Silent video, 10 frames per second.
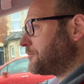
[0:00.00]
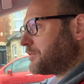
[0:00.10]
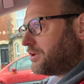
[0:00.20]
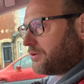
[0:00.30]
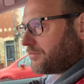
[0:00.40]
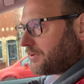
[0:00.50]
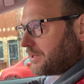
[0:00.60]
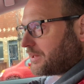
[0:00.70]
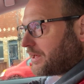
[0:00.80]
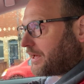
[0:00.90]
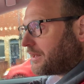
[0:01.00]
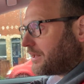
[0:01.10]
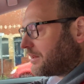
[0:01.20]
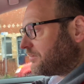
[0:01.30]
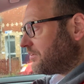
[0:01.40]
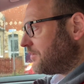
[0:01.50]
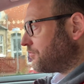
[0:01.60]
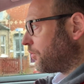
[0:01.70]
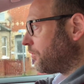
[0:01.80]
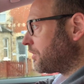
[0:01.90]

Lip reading: the new Defender, and the D4